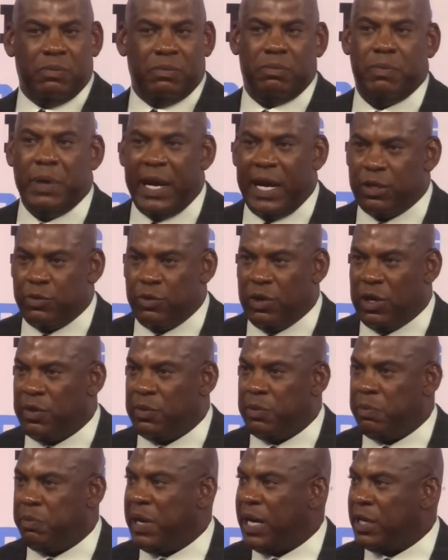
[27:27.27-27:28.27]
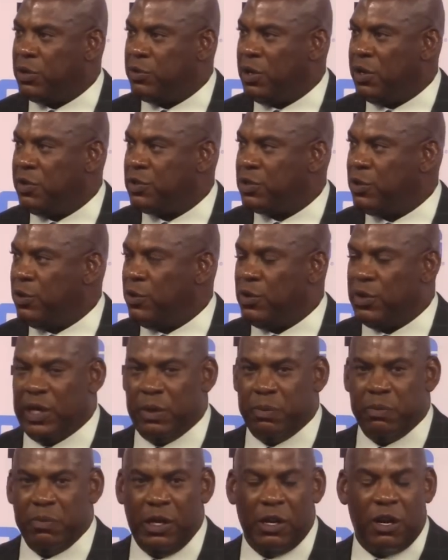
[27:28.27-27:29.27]
Pac-12 uh, Pac-12 school,
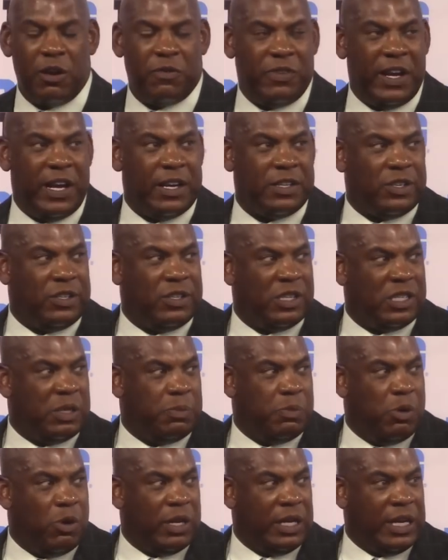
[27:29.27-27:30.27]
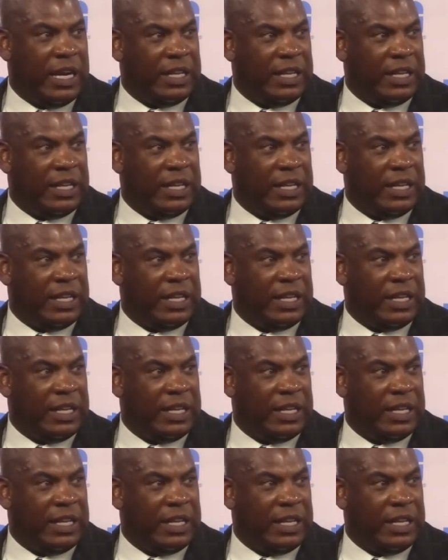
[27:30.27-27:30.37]
and, and our fans are disappointed.